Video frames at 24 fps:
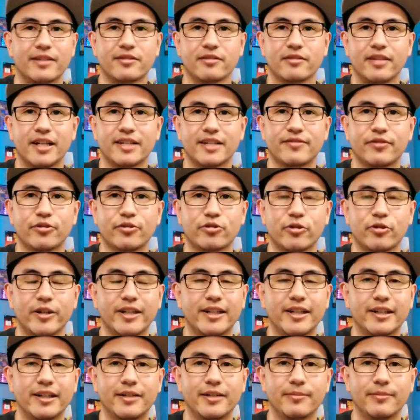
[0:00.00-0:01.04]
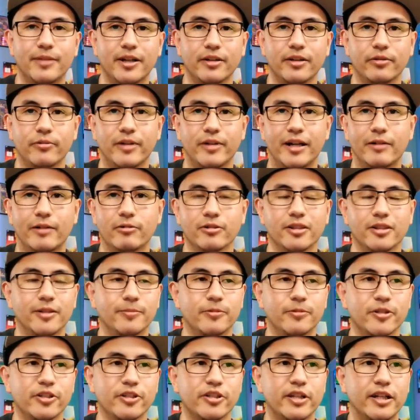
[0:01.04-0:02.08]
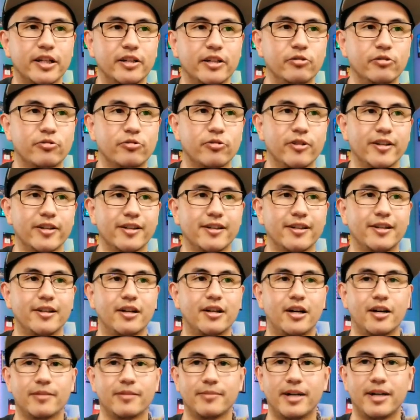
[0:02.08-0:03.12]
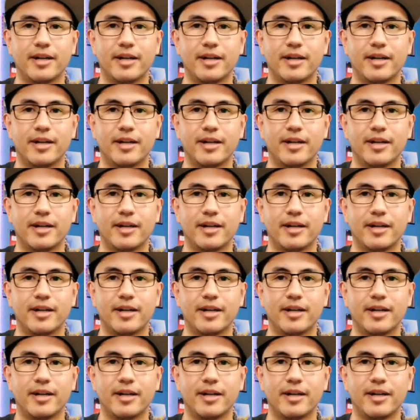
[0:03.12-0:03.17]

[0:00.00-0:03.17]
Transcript: So thanks for joining in, by the way. I really appreciate you joining in on my